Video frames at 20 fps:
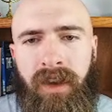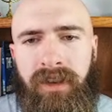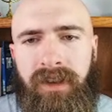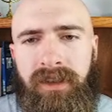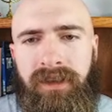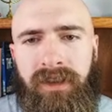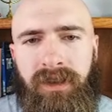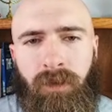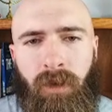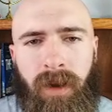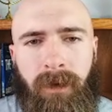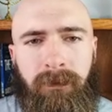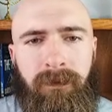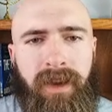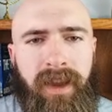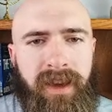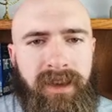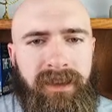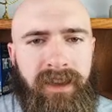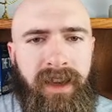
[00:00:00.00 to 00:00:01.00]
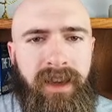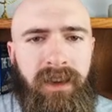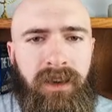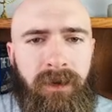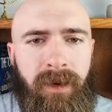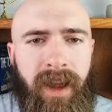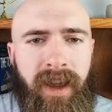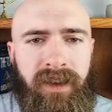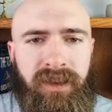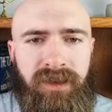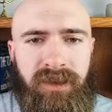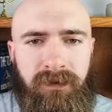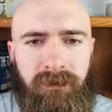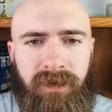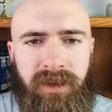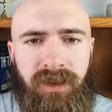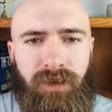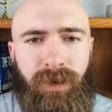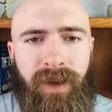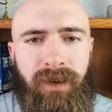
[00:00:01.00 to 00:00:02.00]
This is what makes interaction
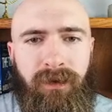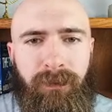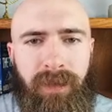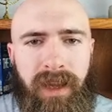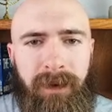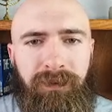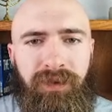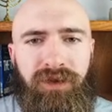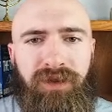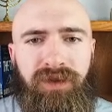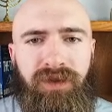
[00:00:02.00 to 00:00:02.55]
between people